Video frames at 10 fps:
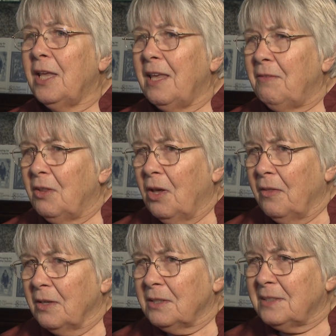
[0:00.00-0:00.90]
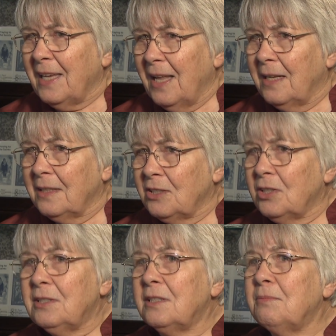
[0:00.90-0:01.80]
even though their town is
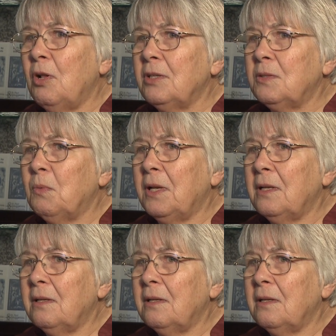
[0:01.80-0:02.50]
just the smallest one.